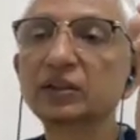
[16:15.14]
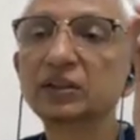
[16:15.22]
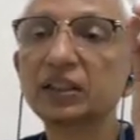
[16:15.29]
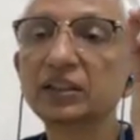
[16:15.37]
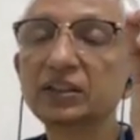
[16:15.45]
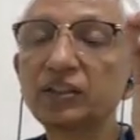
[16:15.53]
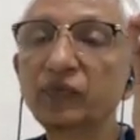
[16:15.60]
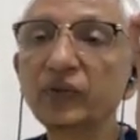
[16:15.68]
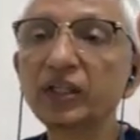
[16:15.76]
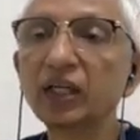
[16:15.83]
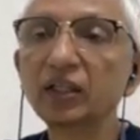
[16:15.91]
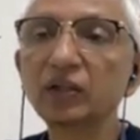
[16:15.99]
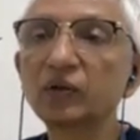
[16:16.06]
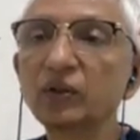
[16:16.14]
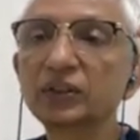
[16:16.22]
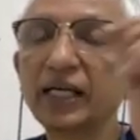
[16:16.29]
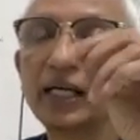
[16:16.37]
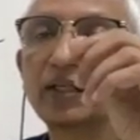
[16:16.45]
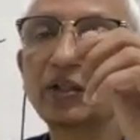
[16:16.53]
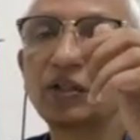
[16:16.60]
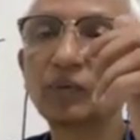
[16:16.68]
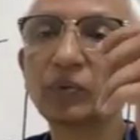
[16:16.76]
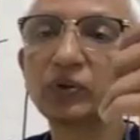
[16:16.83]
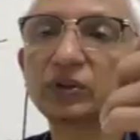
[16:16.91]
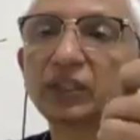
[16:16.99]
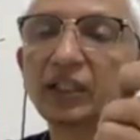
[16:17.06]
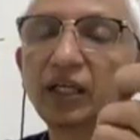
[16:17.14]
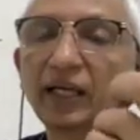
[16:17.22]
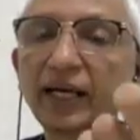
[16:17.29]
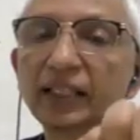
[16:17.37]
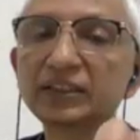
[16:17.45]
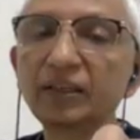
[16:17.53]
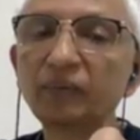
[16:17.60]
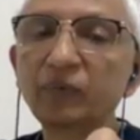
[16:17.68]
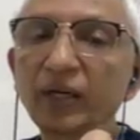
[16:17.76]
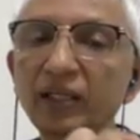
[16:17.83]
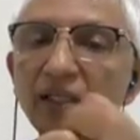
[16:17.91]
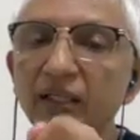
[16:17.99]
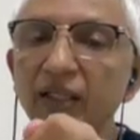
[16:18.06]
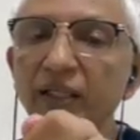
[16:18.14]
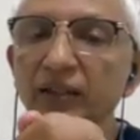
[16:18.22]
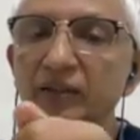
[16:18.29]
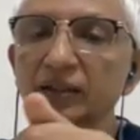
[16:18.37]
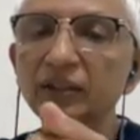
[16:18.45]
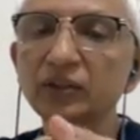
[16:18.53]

it's difficult to know it's anterior posterior except while turning.